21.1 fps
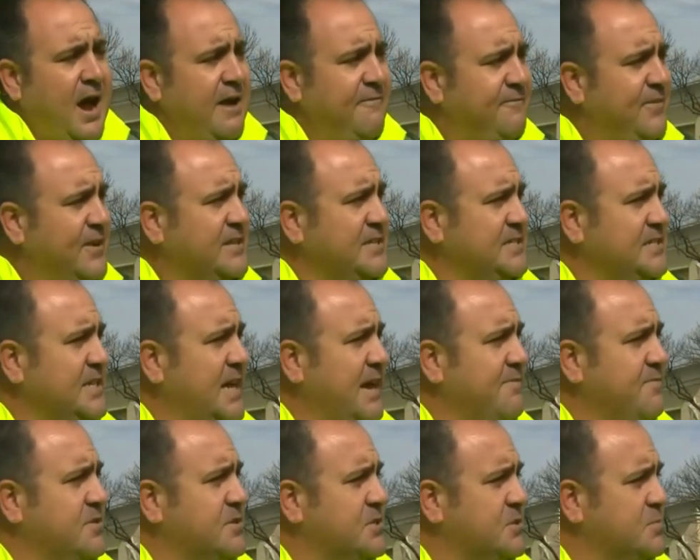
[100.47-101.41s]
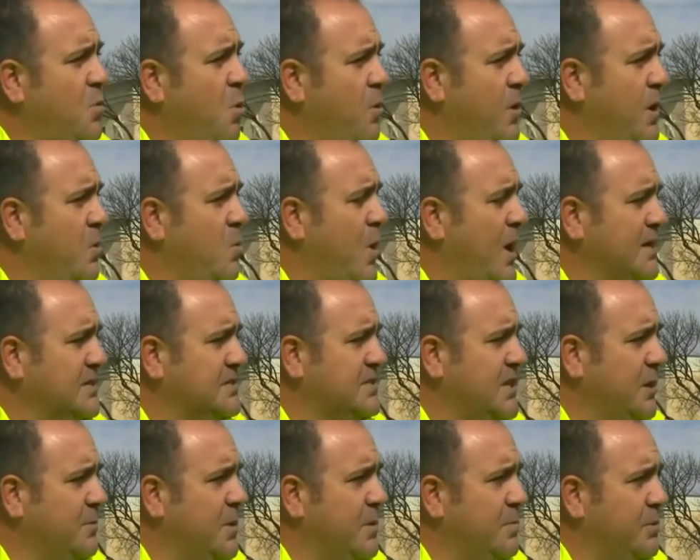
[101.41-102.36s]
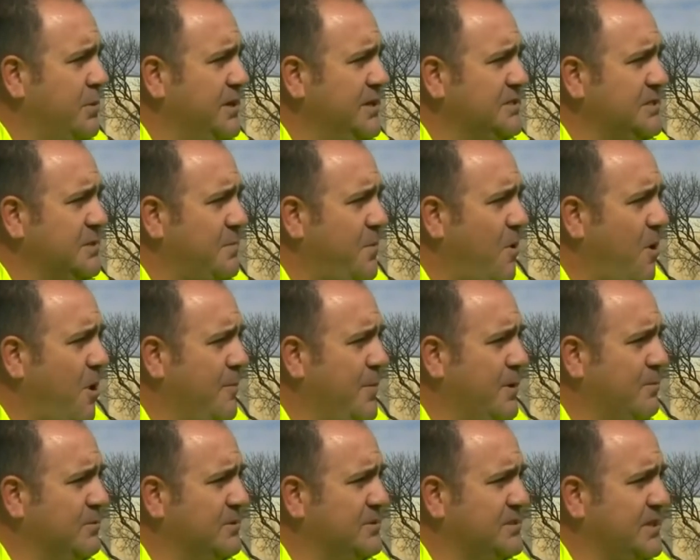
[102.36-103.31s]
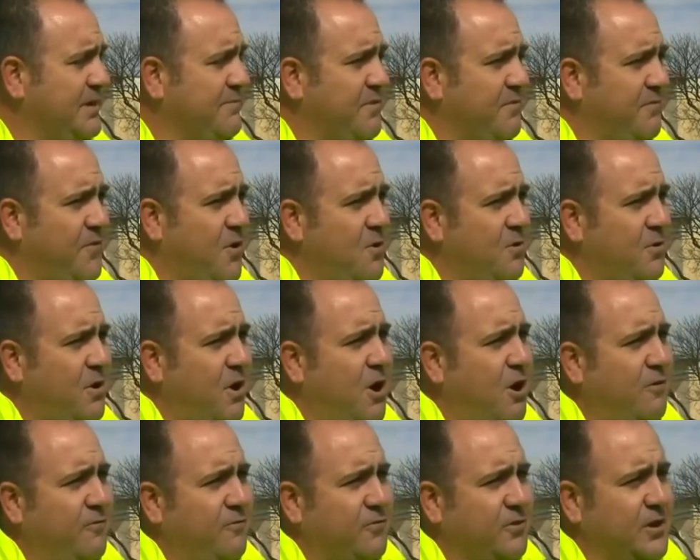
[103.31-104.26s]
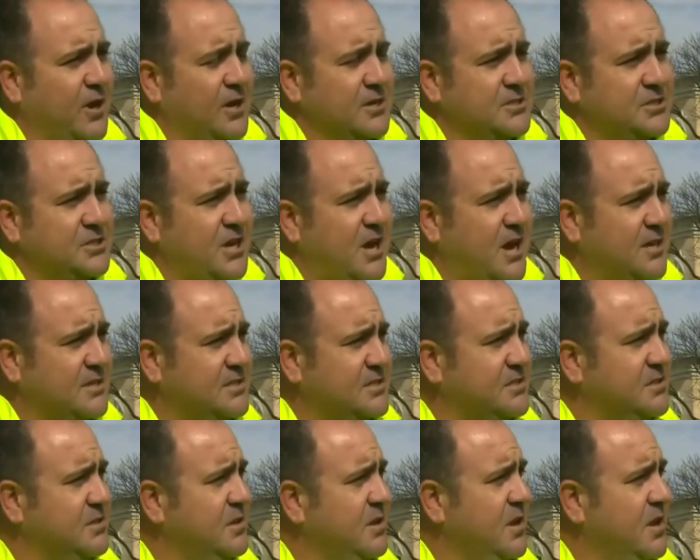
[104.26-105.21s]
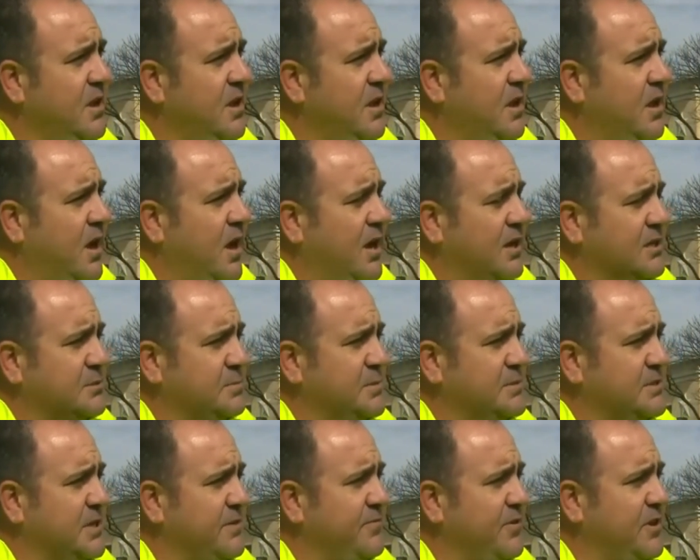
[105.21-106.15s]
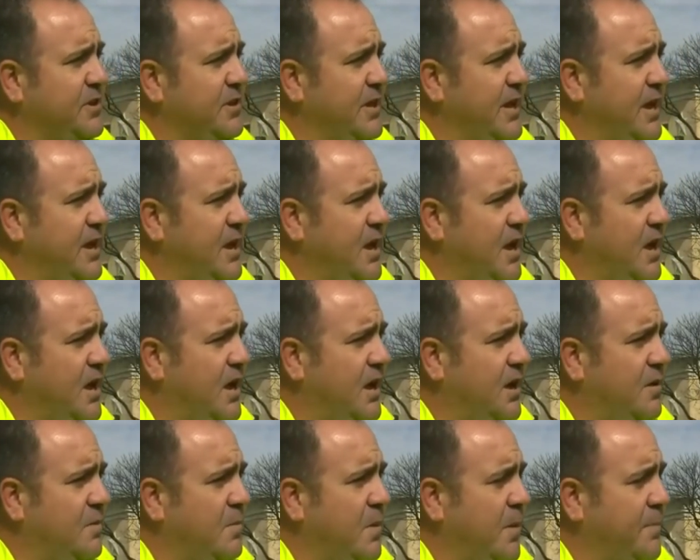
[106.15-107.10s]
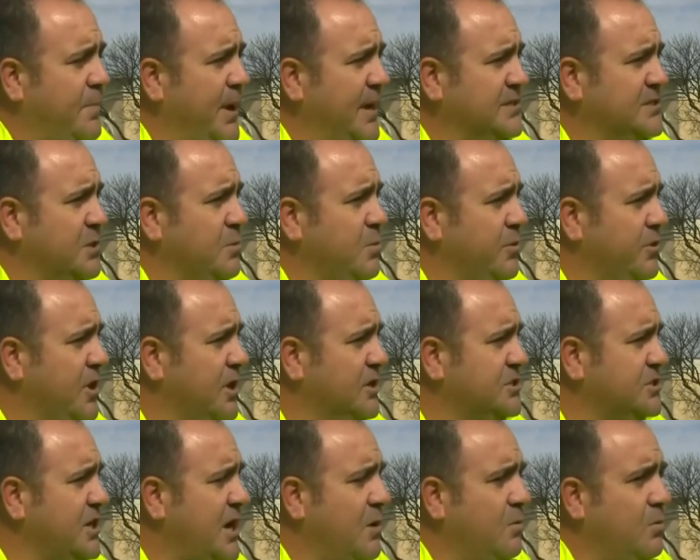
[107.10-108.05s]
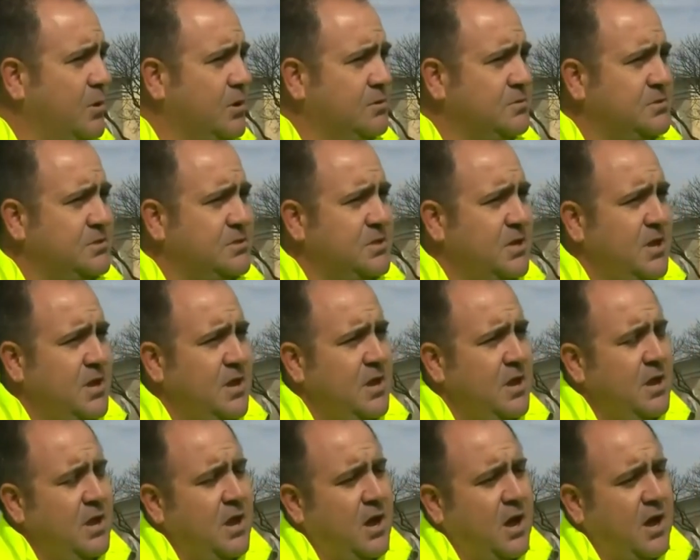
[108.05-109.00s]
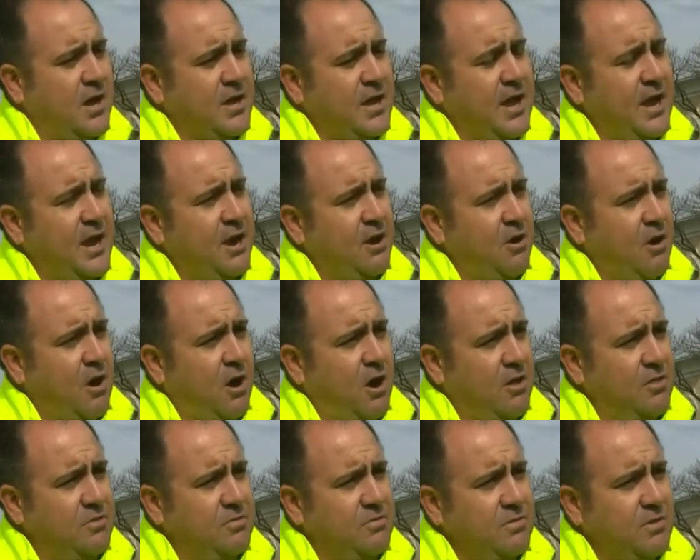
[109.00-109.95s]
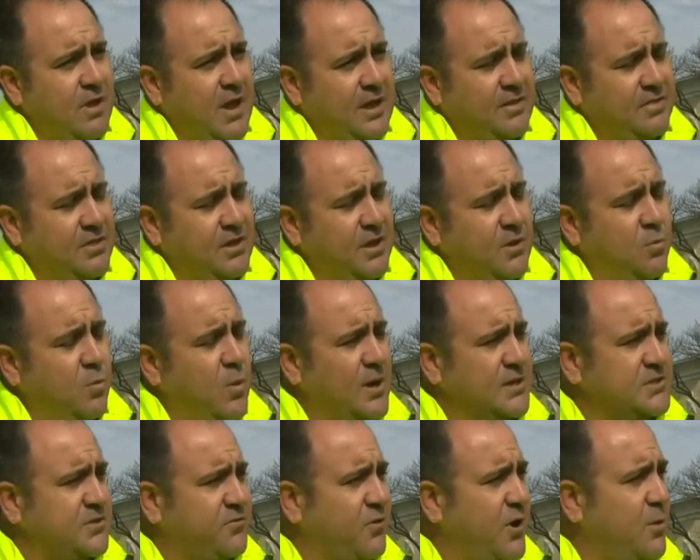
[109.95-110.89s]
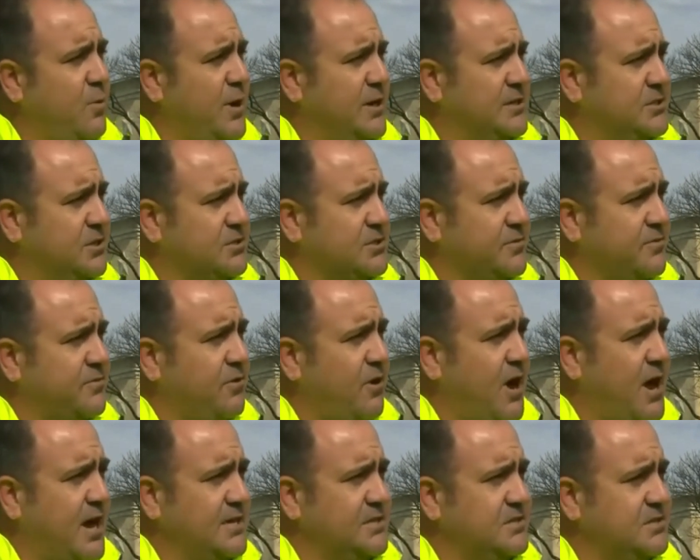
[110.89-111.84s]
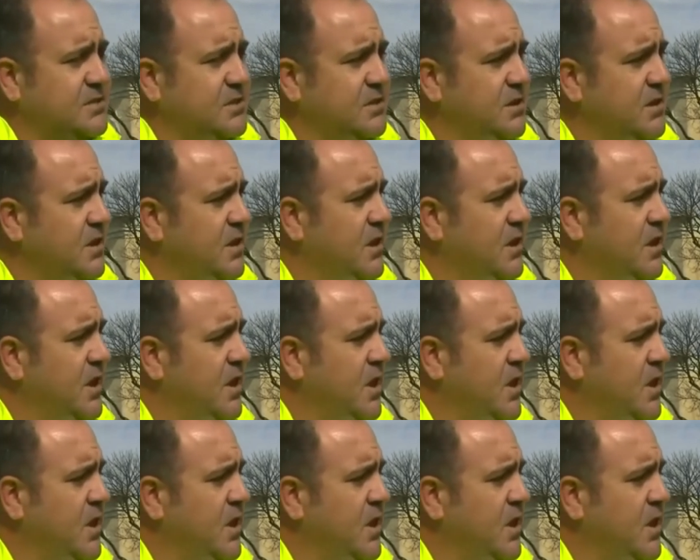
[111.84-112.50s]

At nine fifty-seven this morning, White Settlement Police Department received a phone call for gunshots. Uh, specifically, uh, a patient with gunshot wounds uh, here on at the West Freeway Church of Christ.